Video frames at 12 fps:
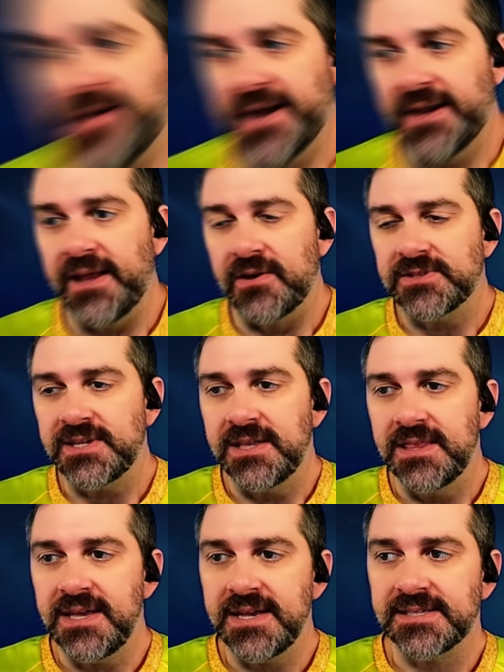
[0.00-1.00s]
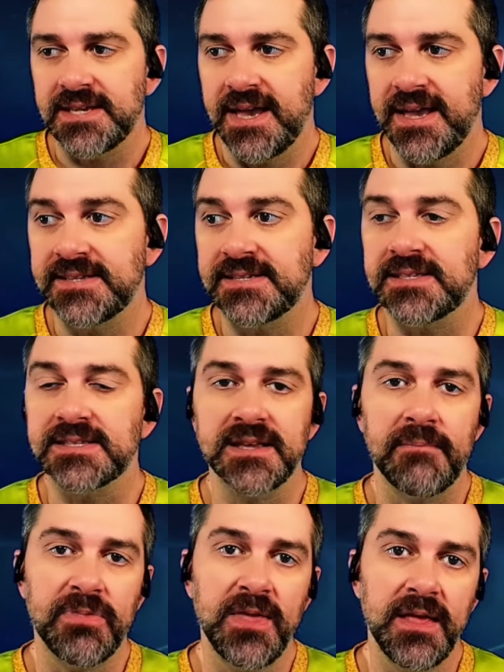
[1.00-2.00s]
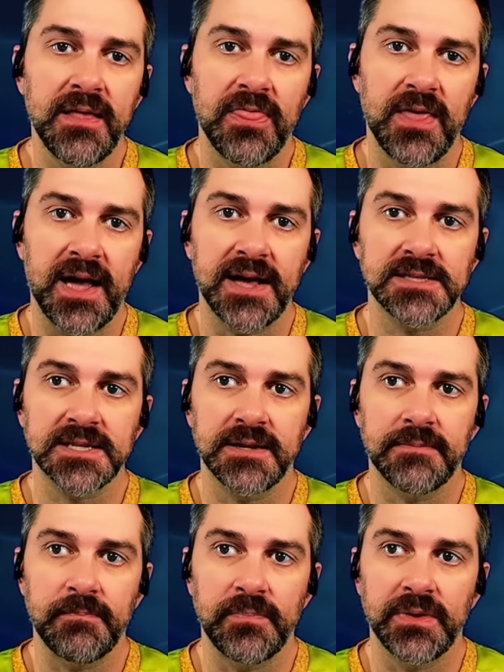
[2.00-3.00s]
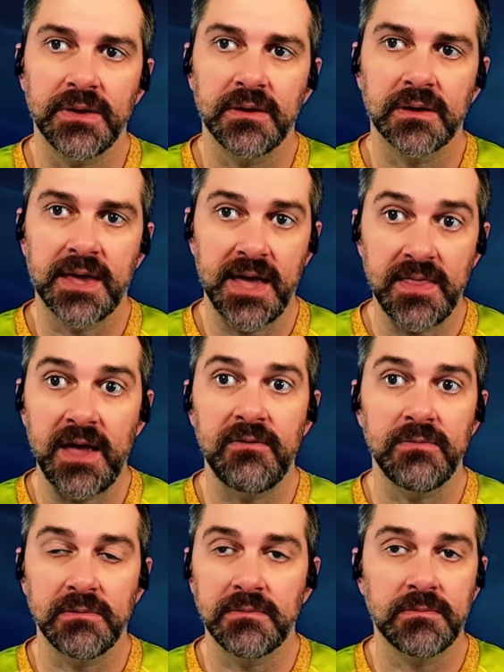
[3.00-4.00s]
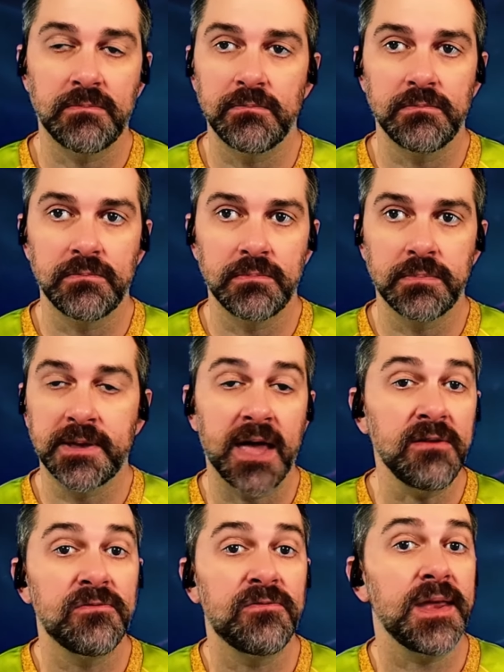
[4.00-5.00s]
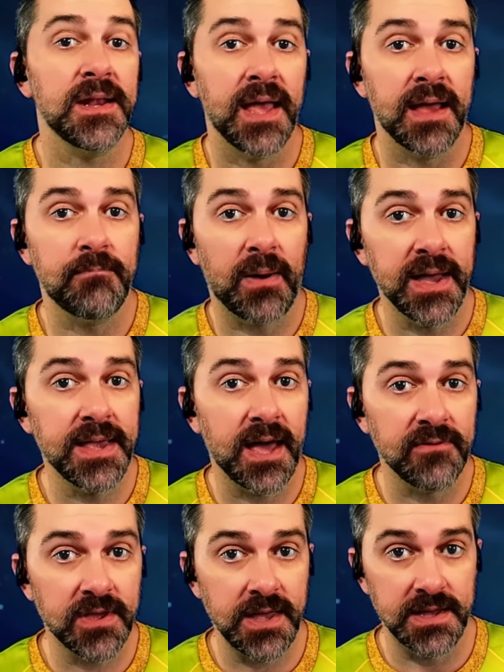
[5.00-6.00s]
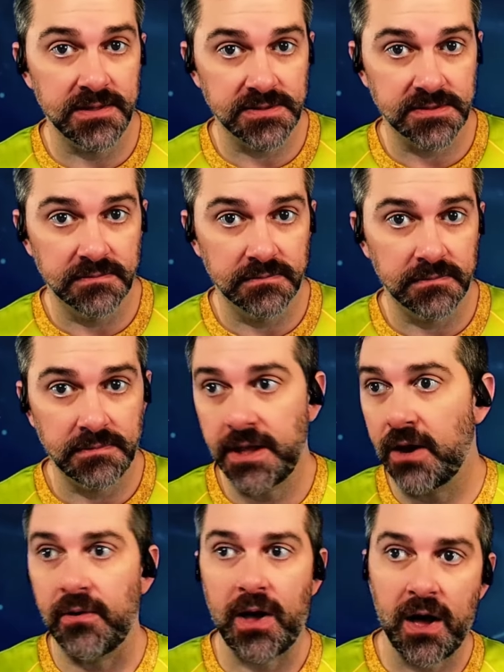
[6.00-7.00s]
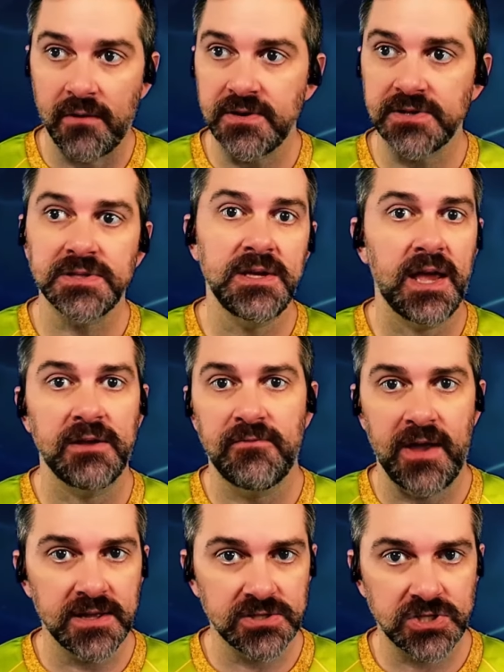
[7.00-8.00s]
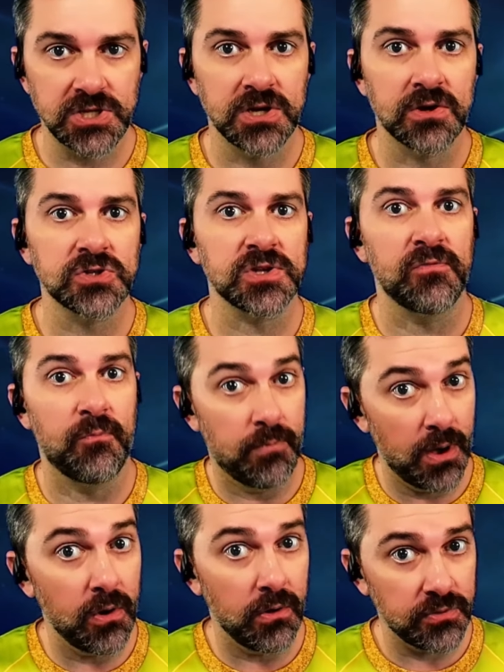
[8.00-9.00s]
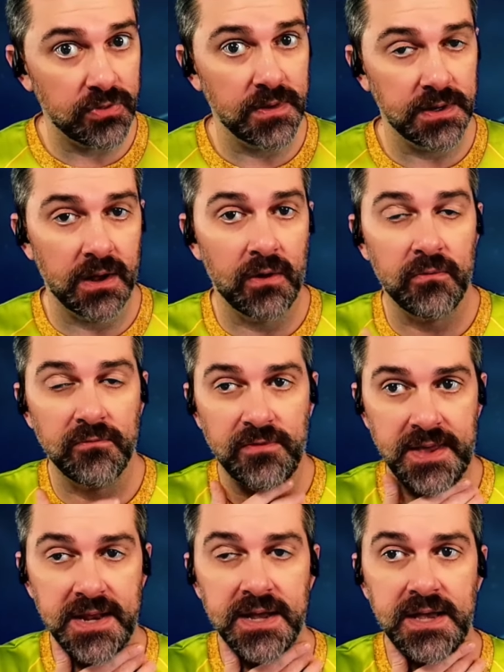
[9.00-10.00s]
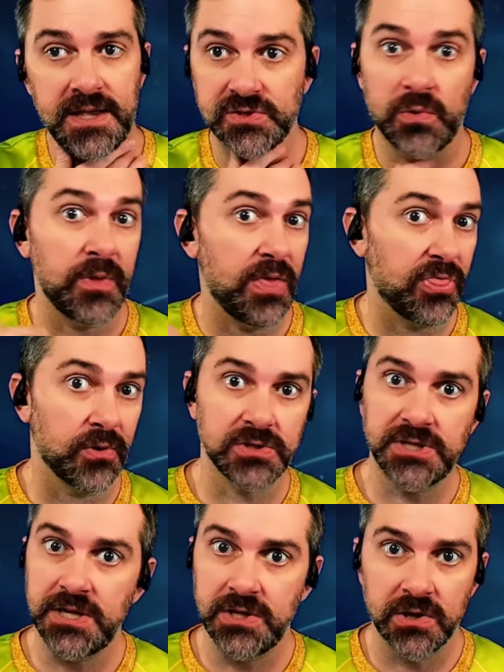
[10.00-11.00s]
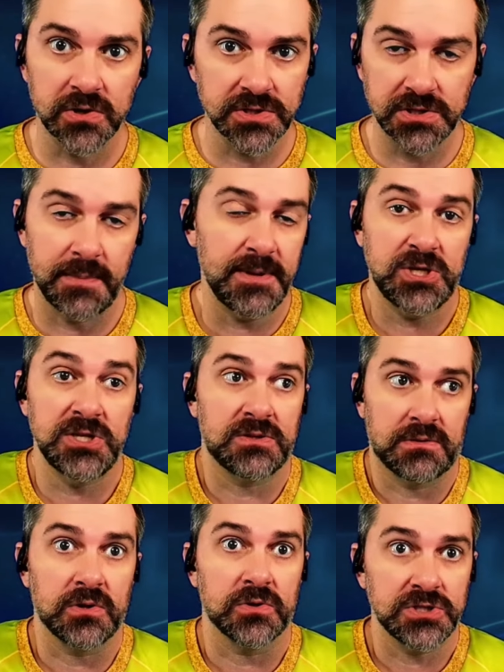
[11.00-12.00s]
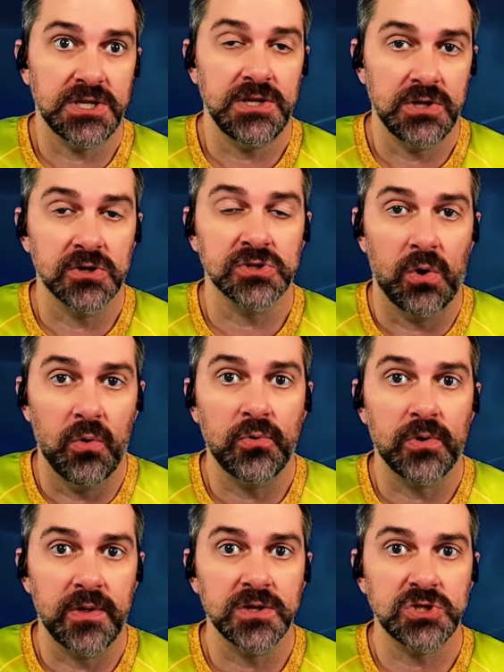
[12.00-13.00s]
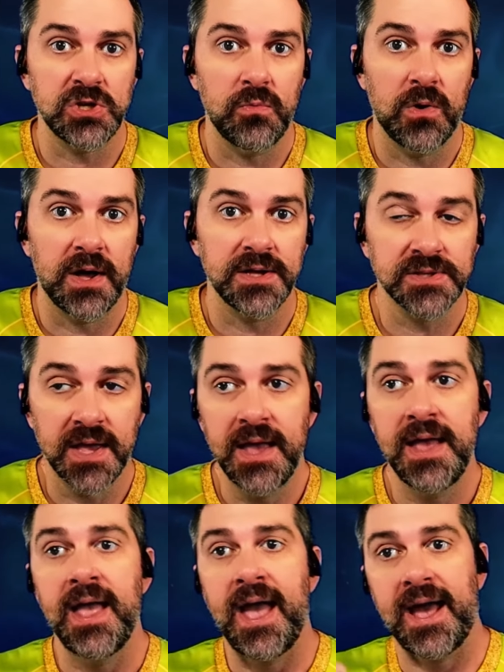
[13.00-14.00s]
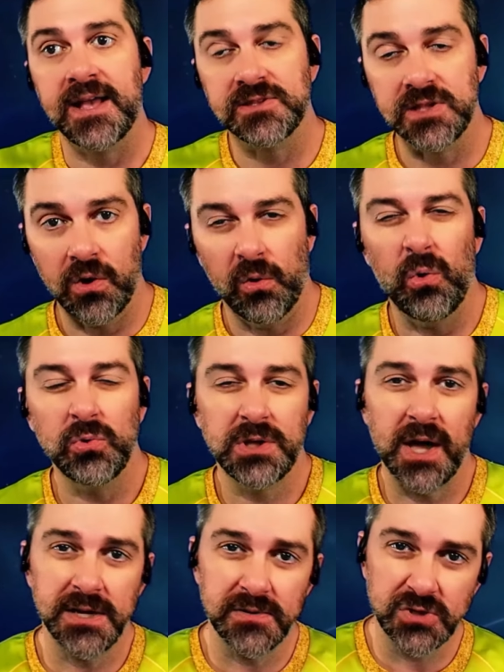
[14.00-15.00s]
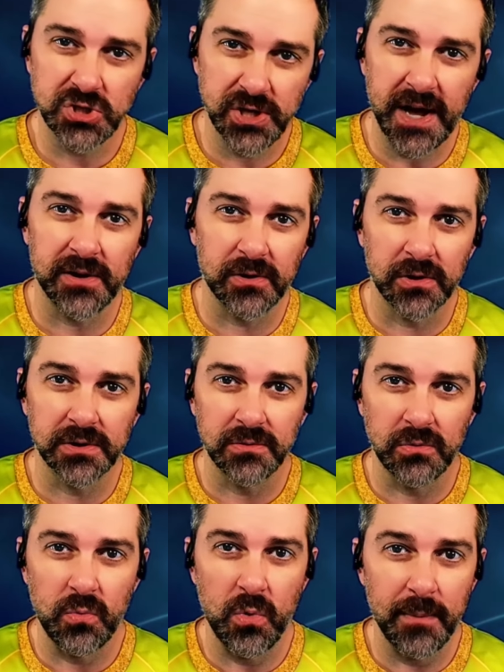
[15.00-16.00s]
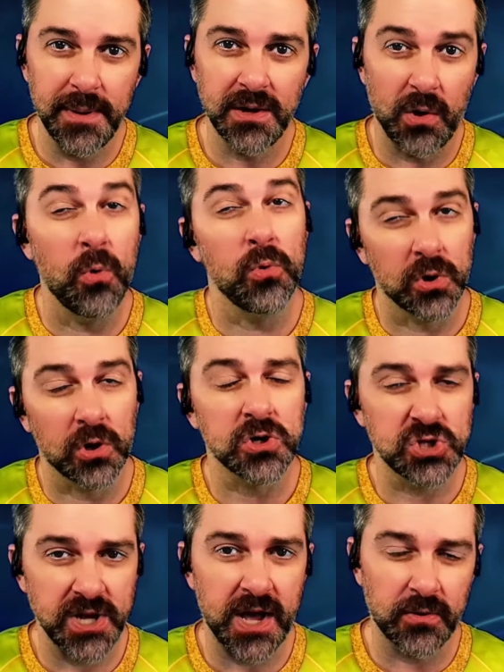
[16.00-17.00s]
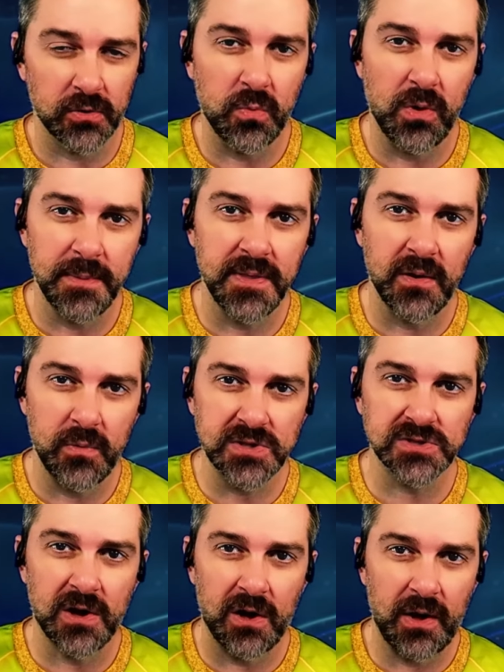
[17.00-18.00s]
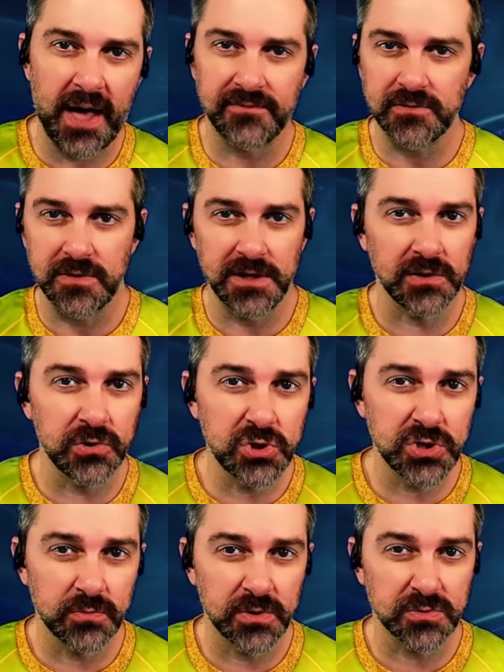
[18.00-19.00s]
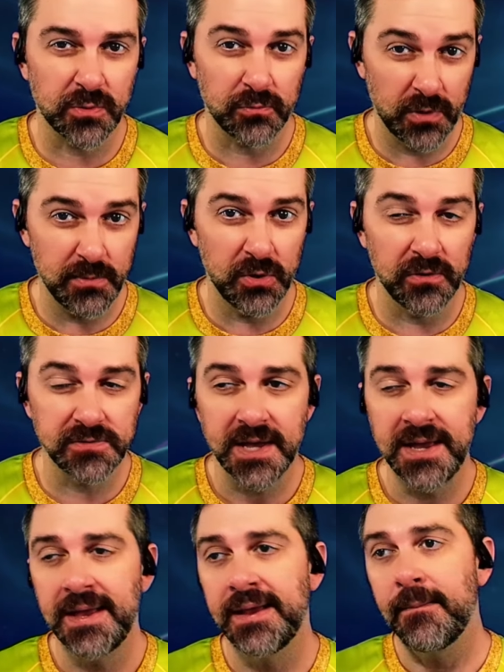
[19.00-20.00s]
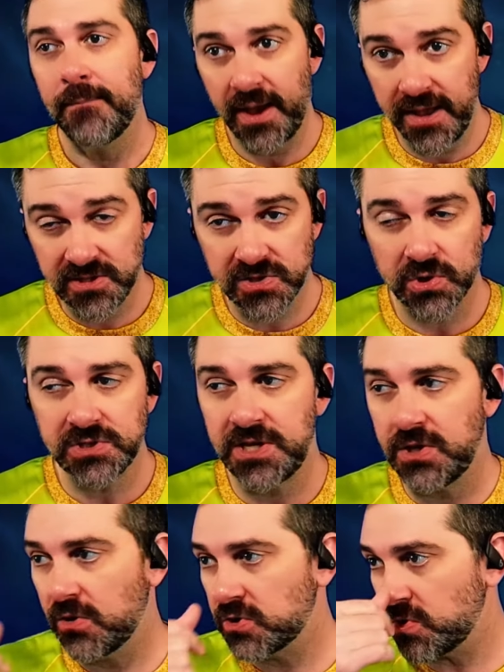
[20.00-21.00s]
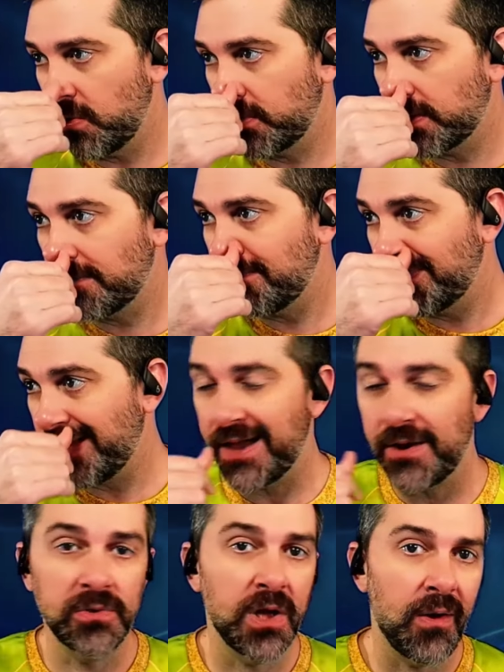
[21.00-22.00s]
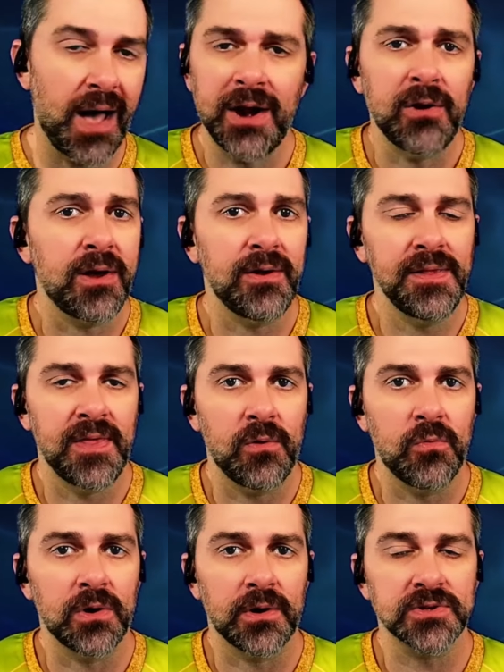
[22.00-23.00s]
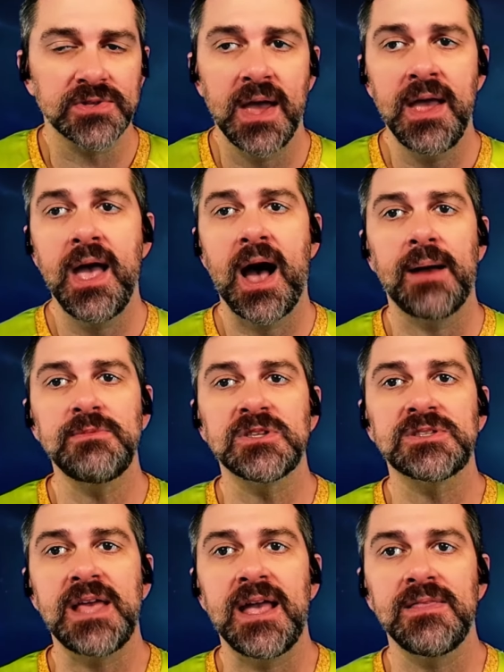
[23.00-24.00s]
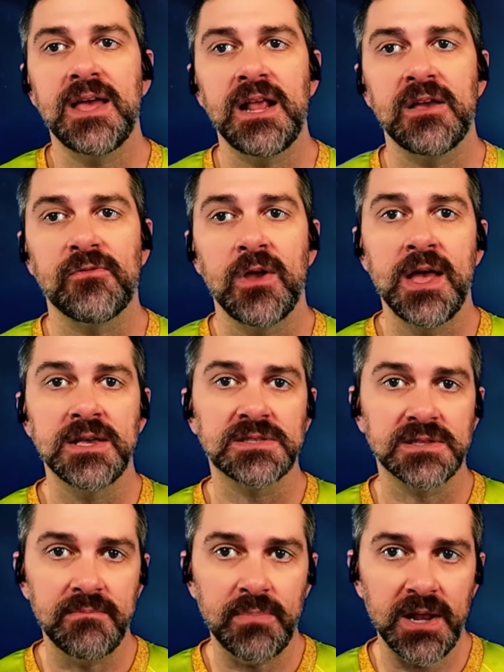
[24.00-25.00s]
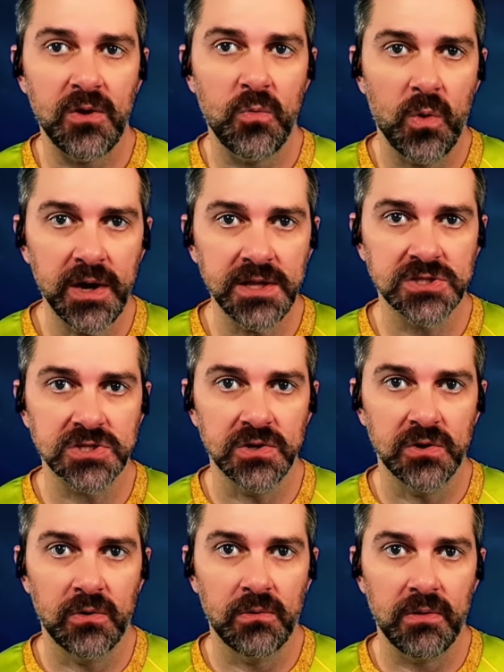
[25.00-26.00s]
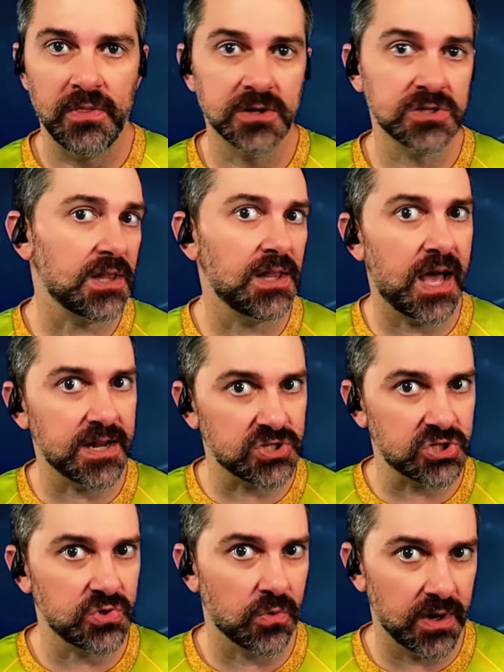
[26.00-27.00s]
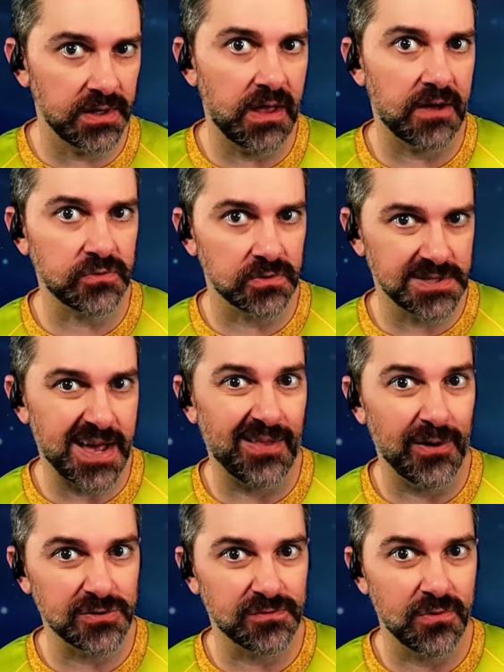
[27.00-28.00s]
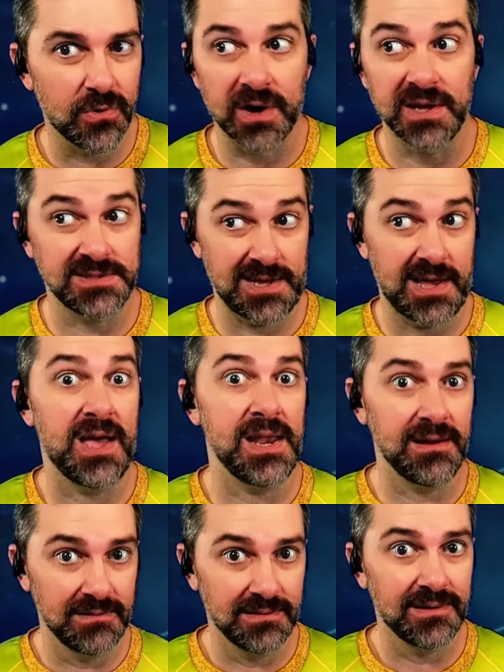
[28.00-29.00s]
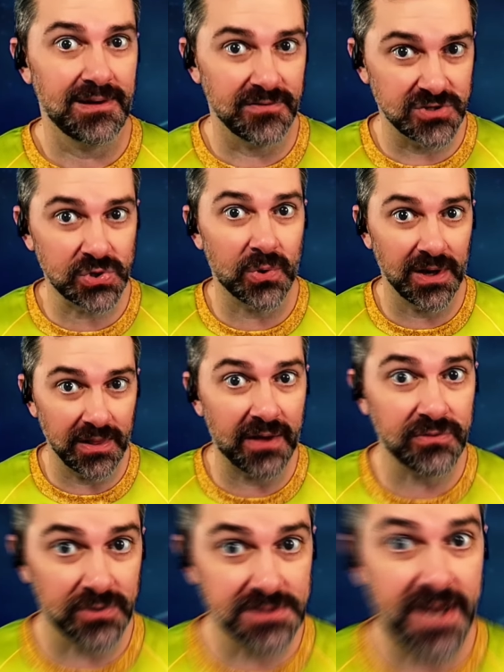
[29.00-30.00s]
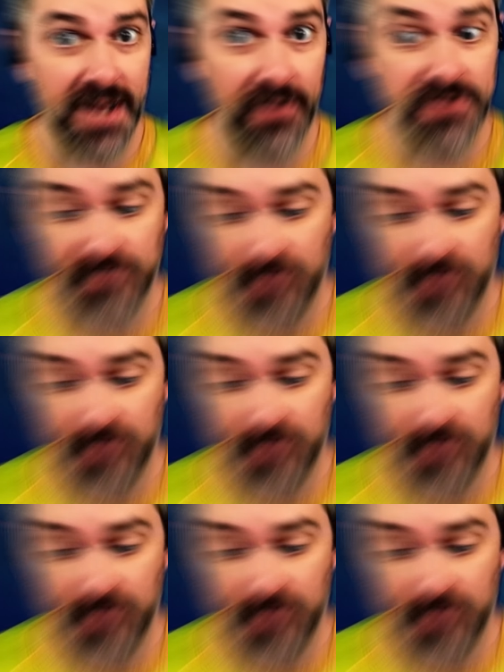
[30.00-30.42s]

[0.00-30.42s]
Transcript: Finally, I'll say this. Is it something that can Vena and Pike have kids? Now, obviously, advanced years of both, you know, Vena is only 13 years. I mean, she's 13 years older than she was as the old kind of shattered woman that we saw after the illusion was removed. Pike's 13 years older. I don't know. I don't know how any of that works. I'm just saying that if somebody wanted to, there's a lot of story left on Talos 4, a ton of story left on Talos